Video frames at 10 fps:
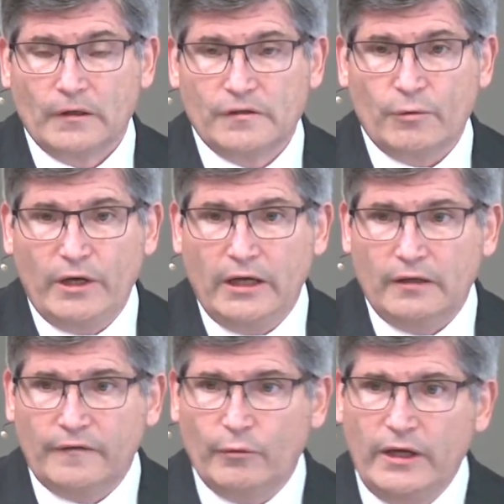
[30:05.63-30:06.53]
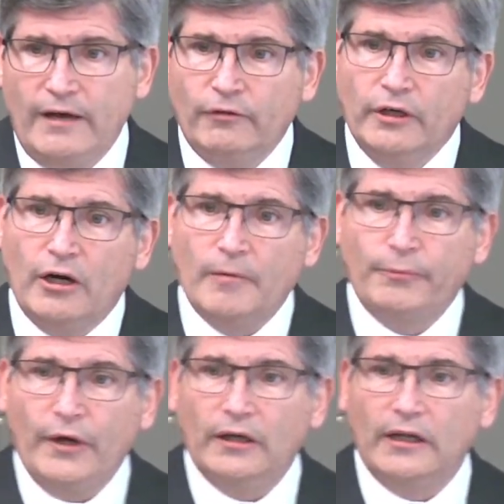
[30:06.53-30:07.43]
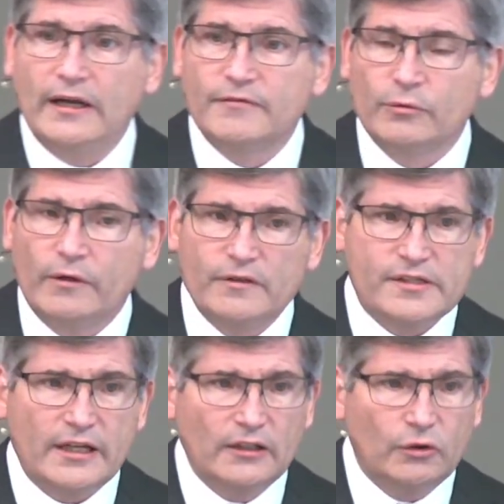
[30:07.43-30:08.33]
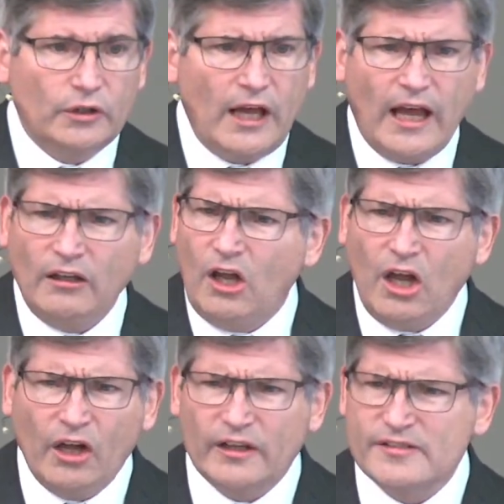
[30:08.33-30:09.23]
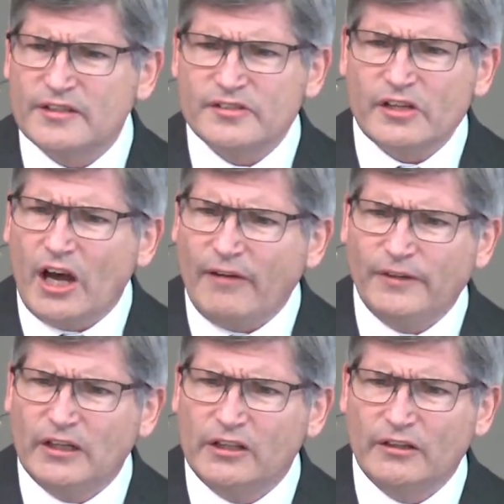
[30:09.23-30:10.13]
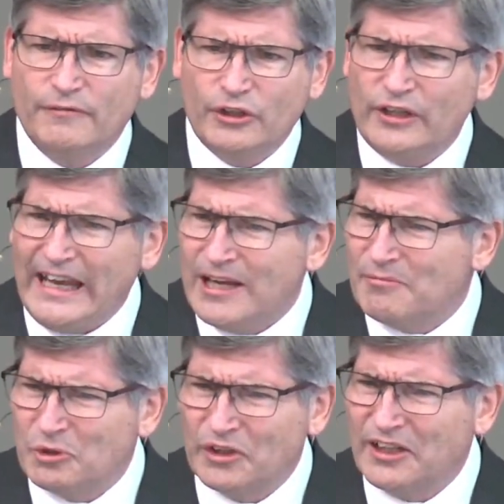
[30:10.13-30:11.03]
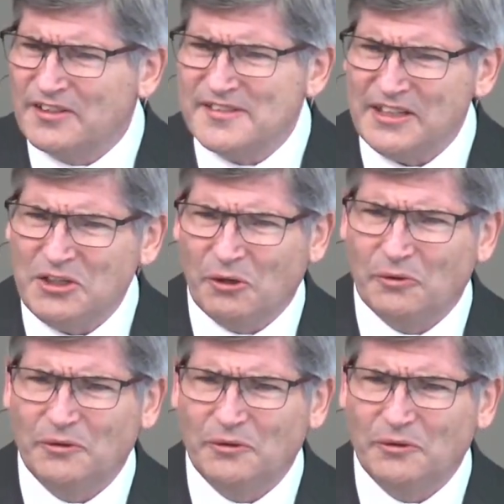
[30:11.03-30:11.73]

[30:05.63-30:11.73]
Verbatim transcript: do we, do we ever in our prayer life, do we ever say, Lord, how long is this scoffing of your name going to continue?